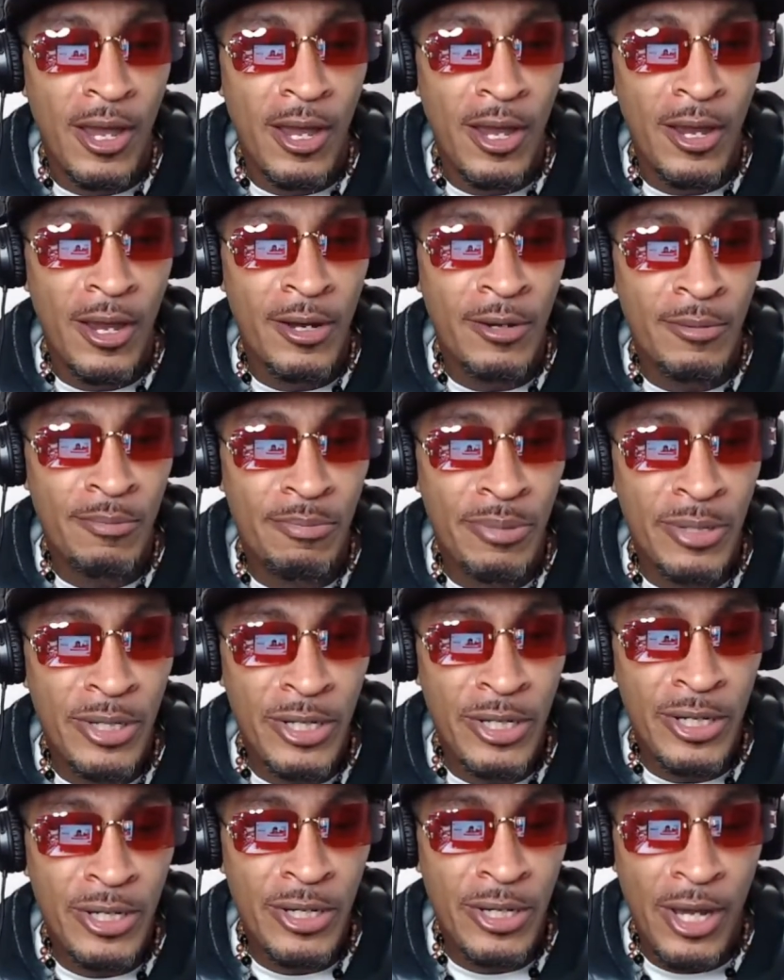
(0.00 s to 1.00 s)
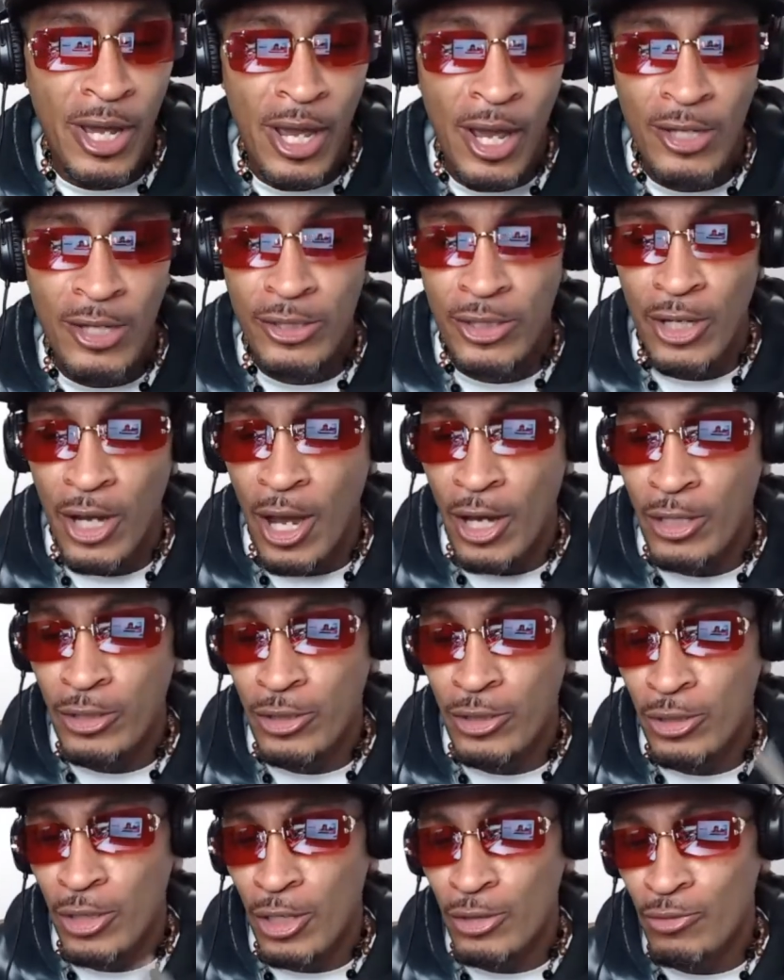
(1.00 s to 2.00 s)

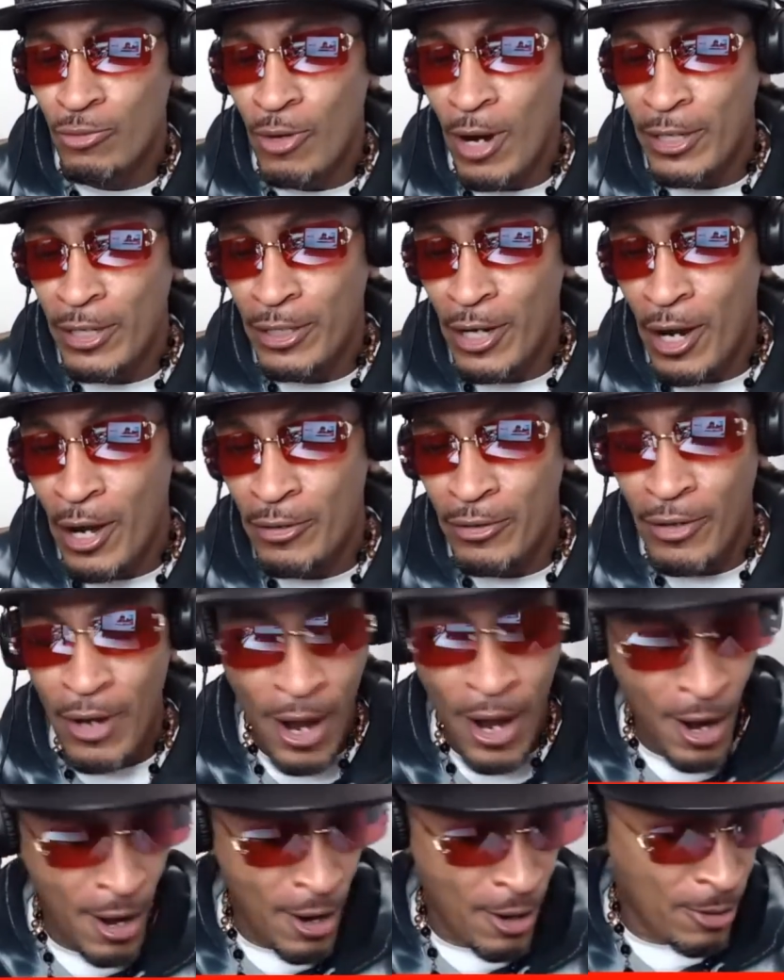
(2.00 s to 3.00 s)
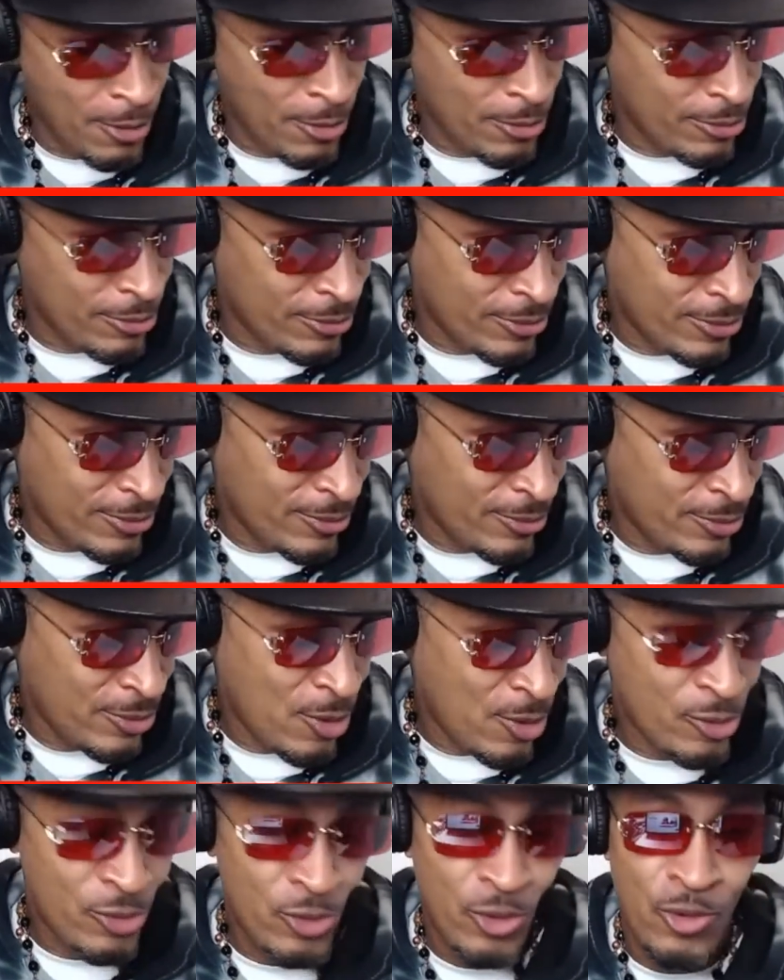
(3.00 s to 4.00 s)
NPSX. Let's write that down.
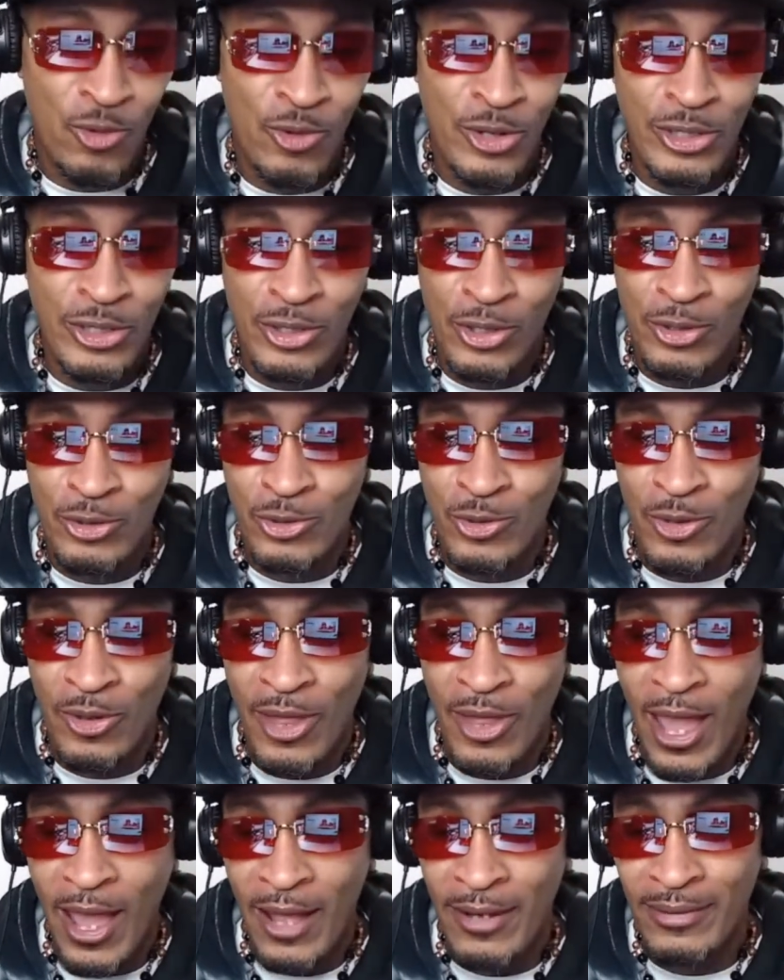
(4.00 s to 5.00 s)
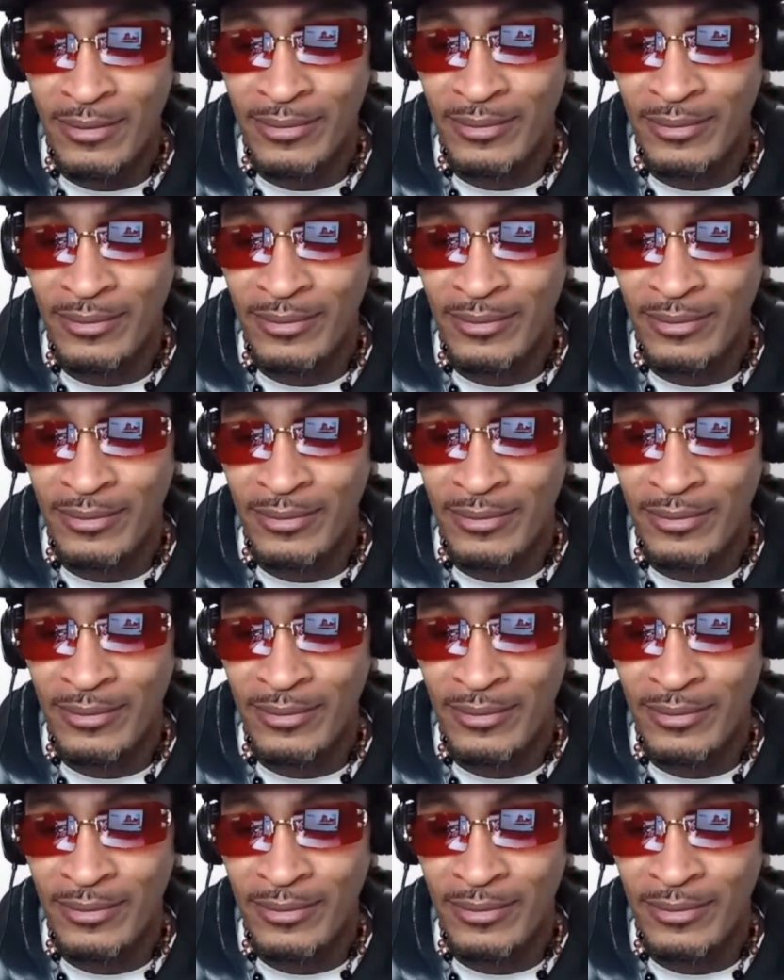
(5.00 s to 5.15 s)
Go do the research on that.